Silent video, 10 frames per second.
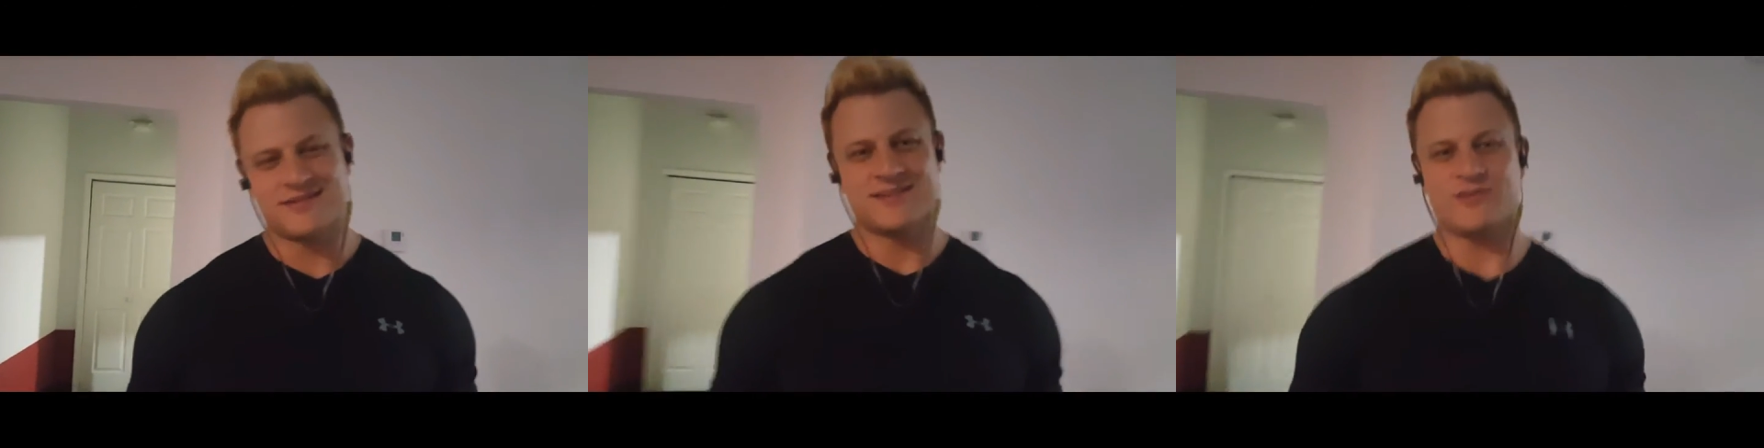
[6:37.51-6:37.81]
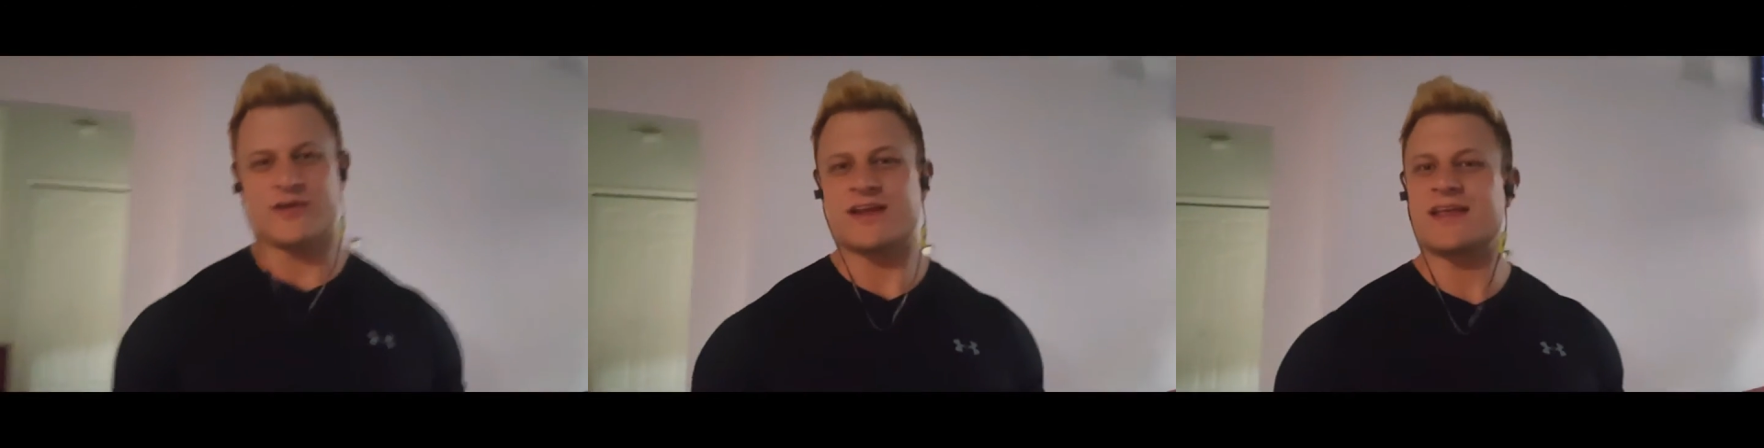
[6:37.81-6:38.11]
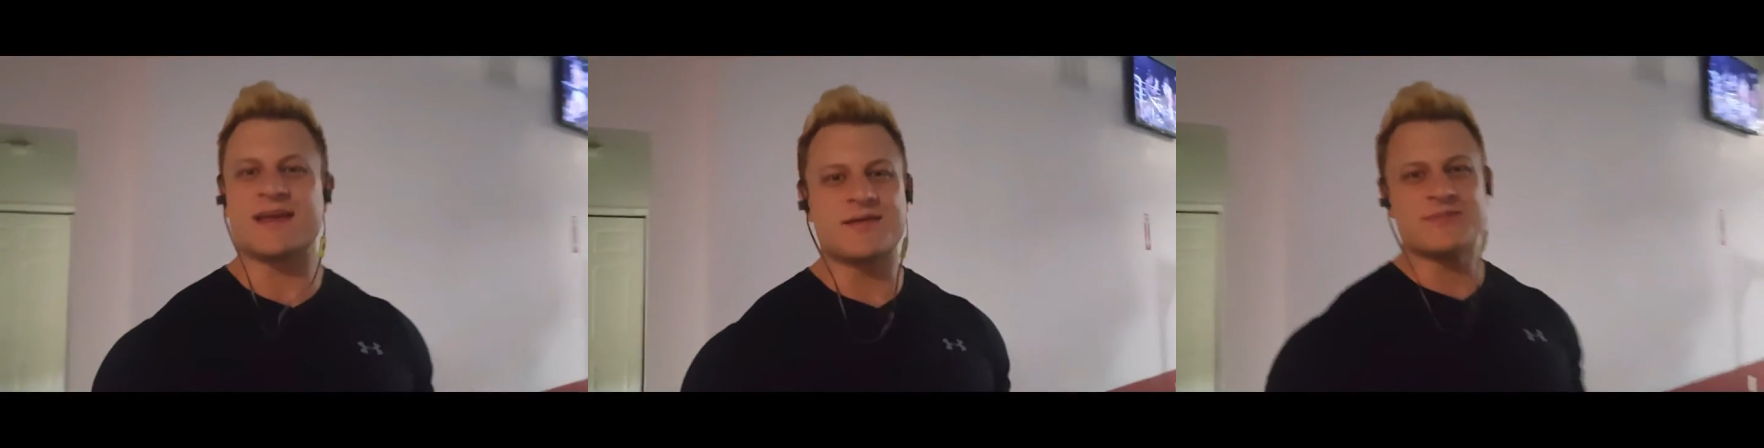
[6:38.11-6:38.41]
It's only going to
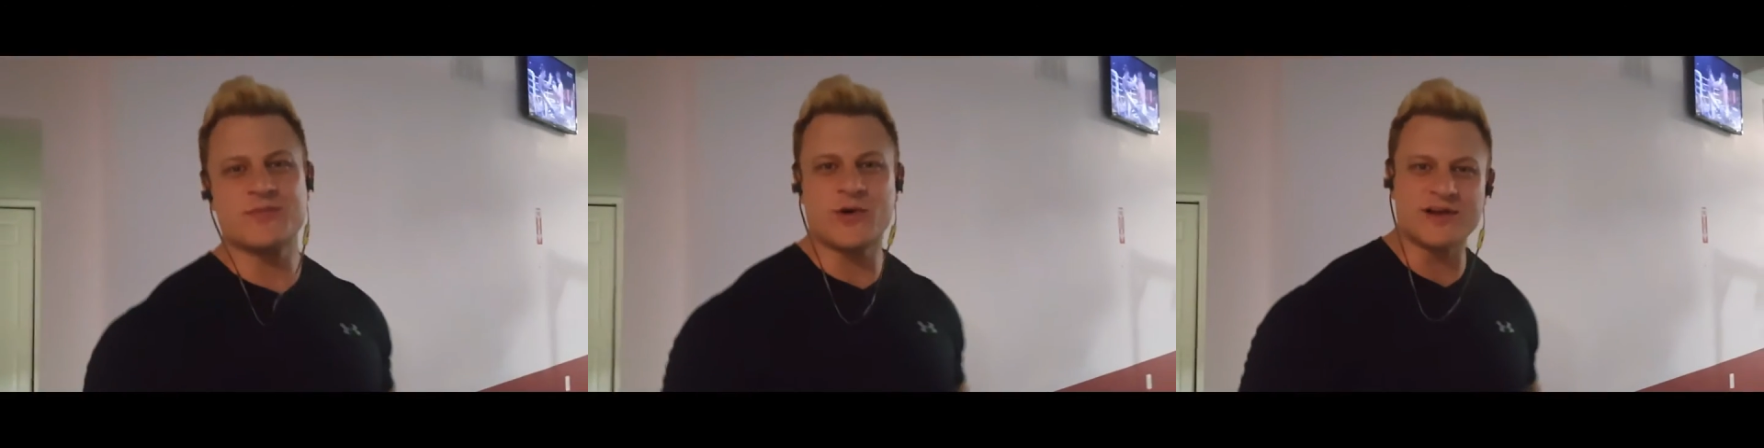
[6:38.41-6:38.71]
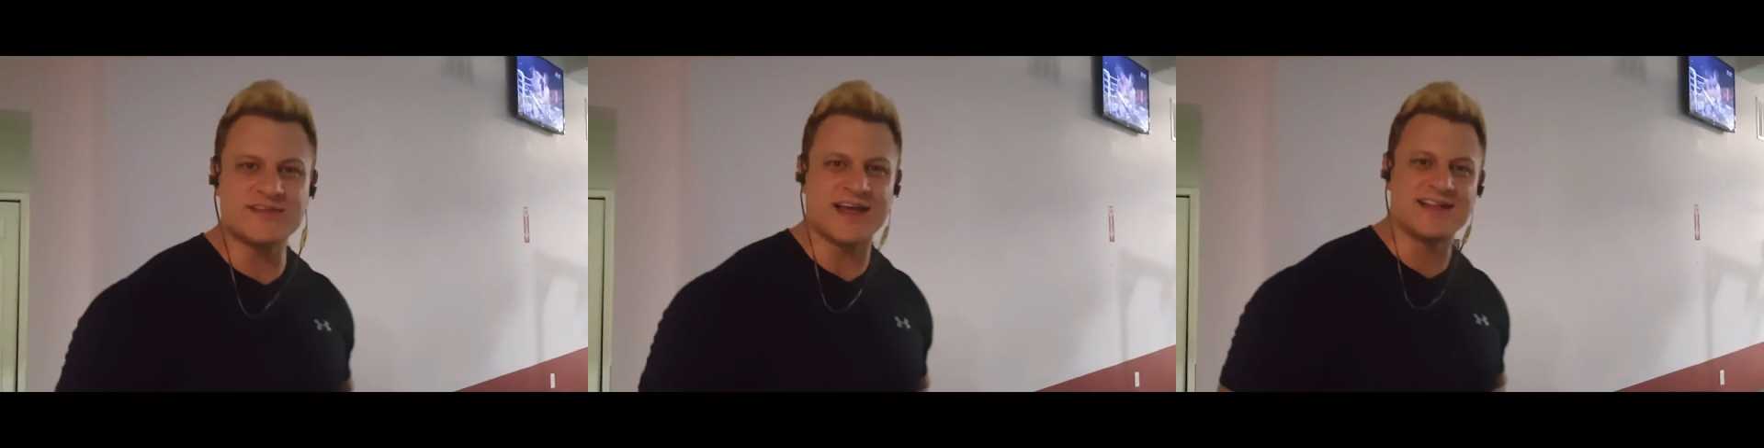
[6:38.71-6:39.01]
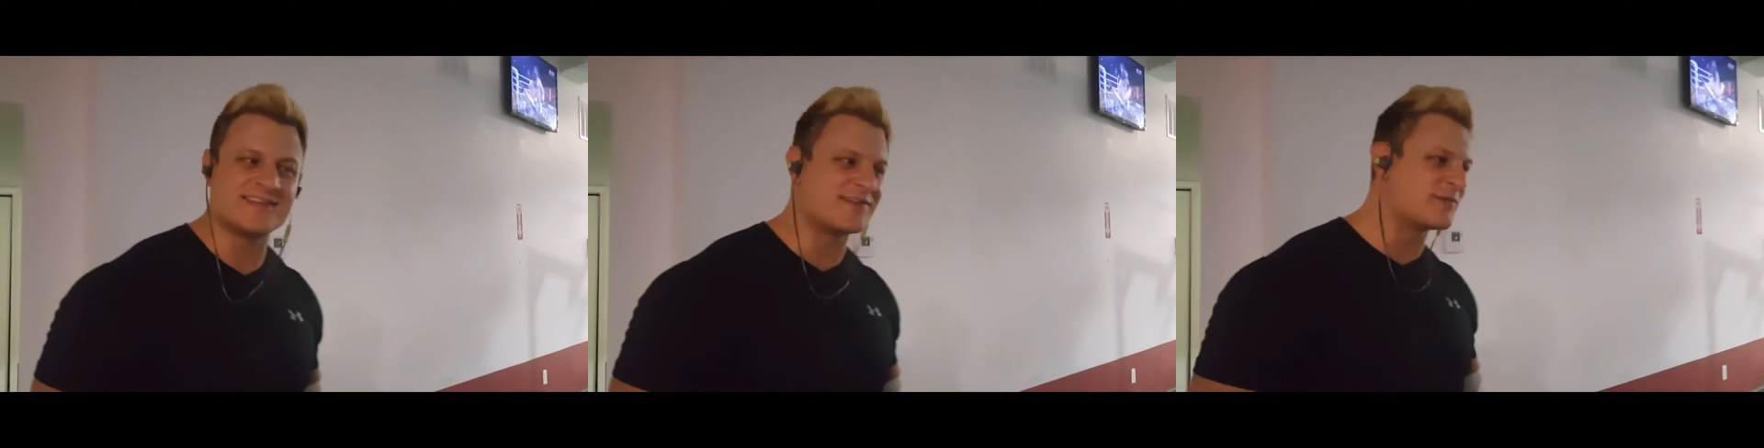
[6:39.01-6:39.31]
get more
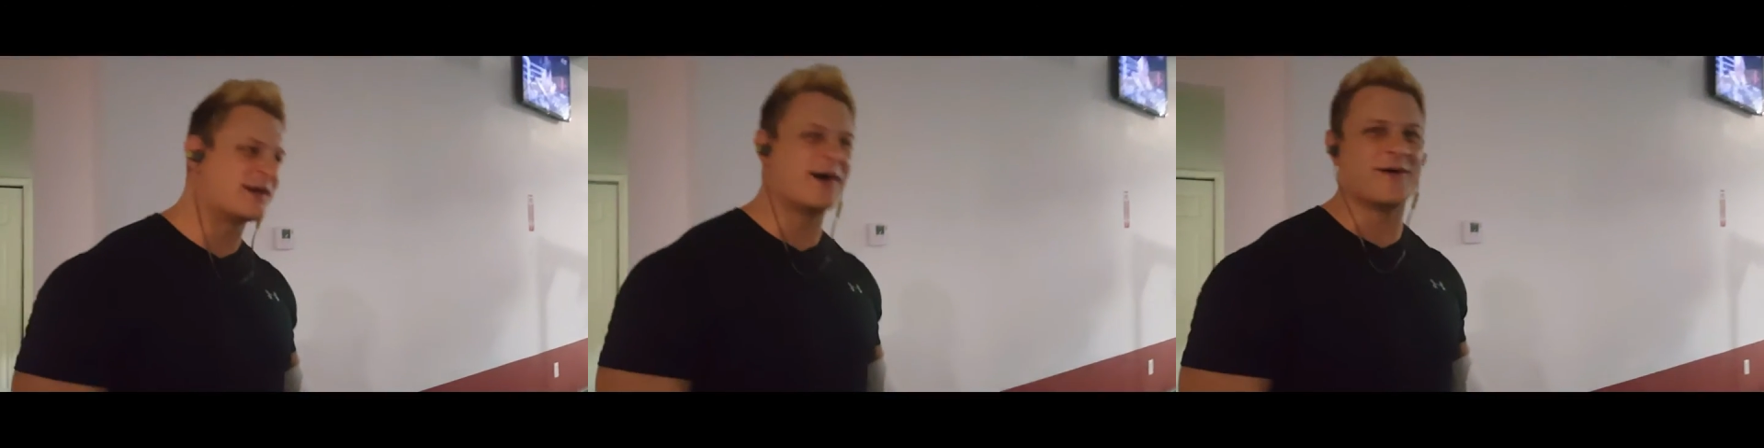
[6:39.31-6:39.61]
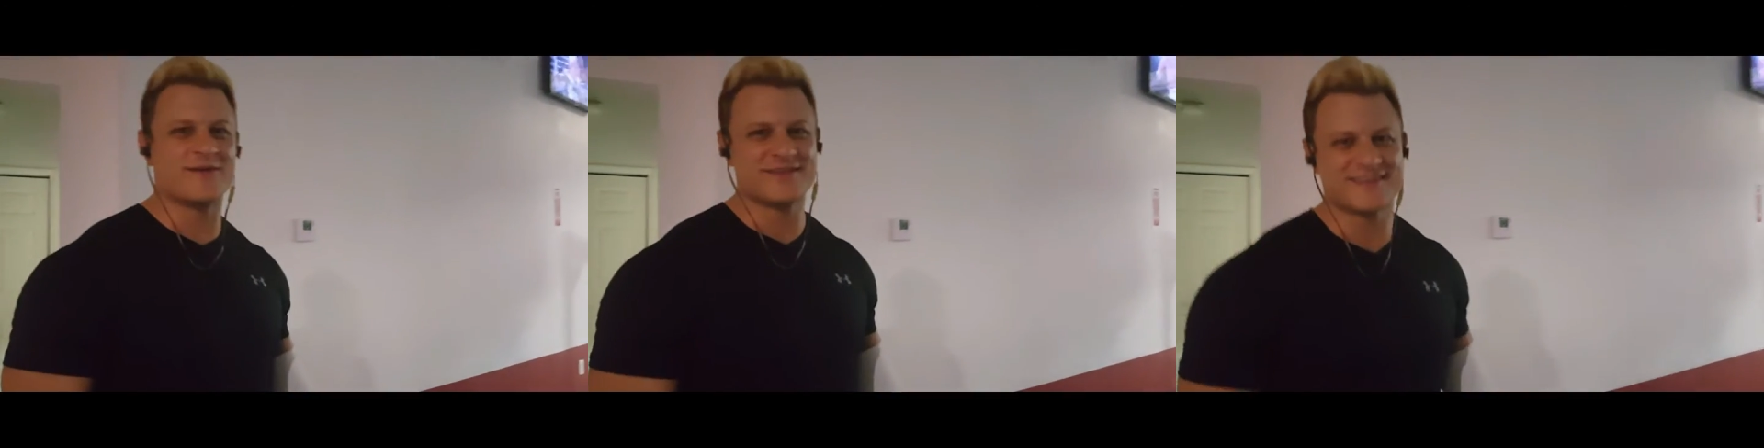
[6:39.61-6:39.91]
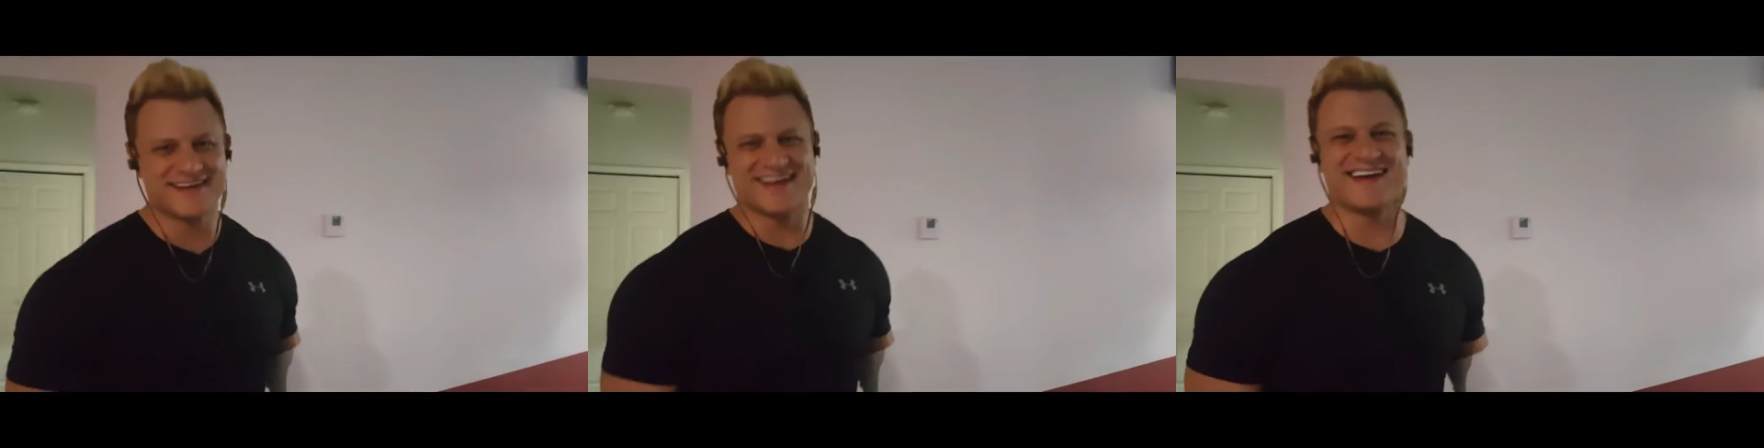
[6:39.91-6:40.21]
intense as we go.
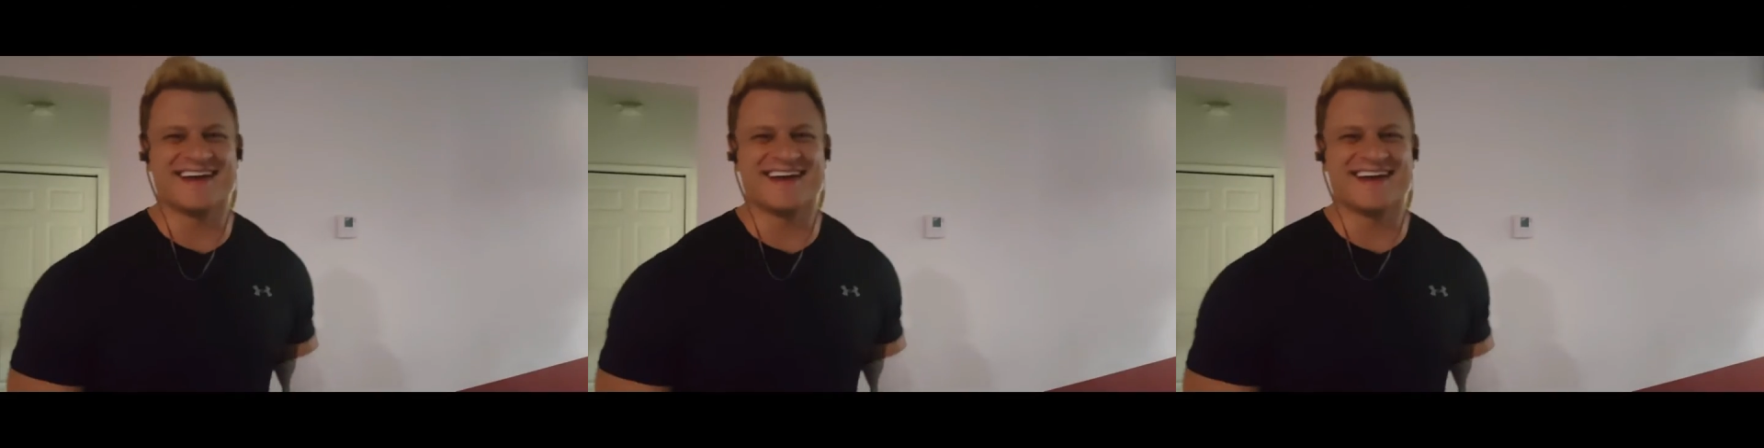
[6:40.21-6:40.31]
Yeah.